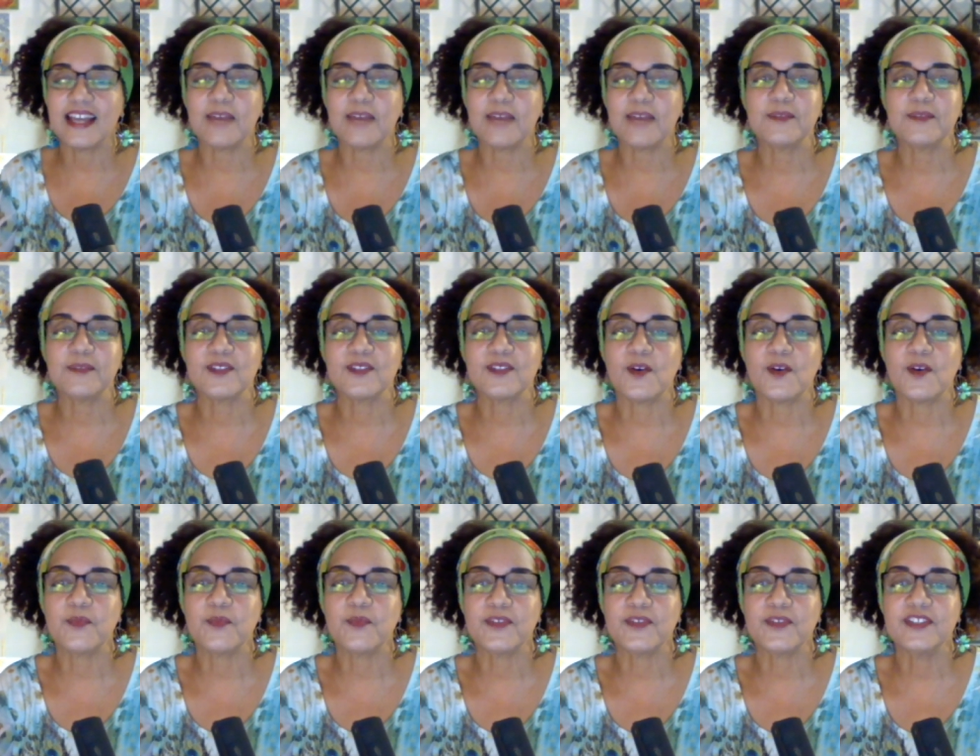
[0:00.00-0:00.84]
I'm
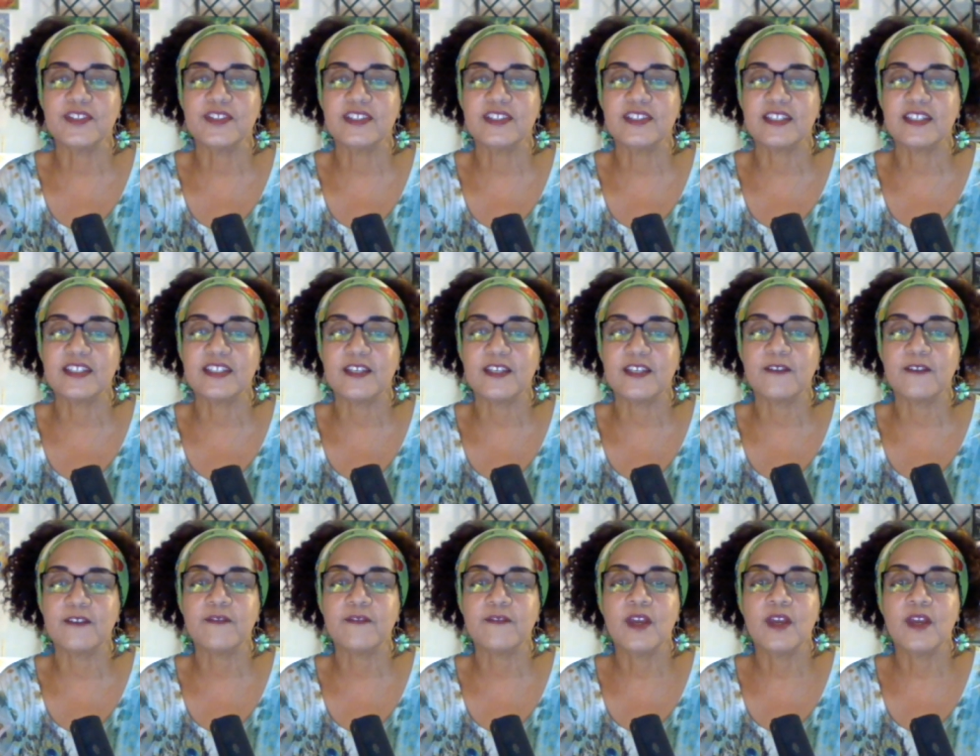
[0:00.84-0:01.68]
so
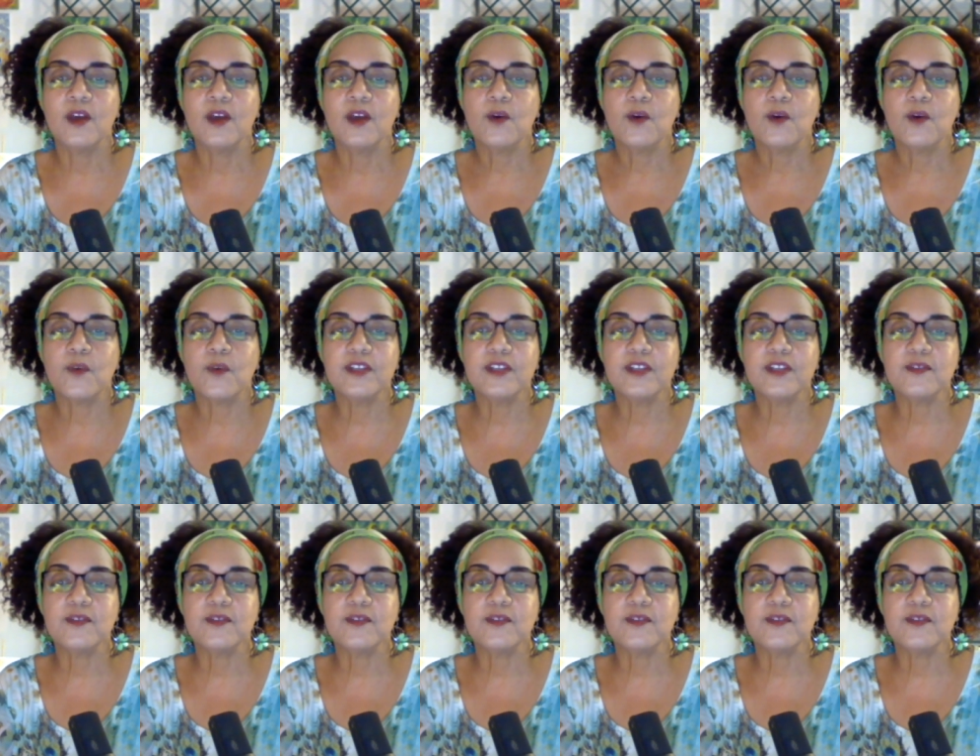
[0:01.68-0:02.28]
appreciative when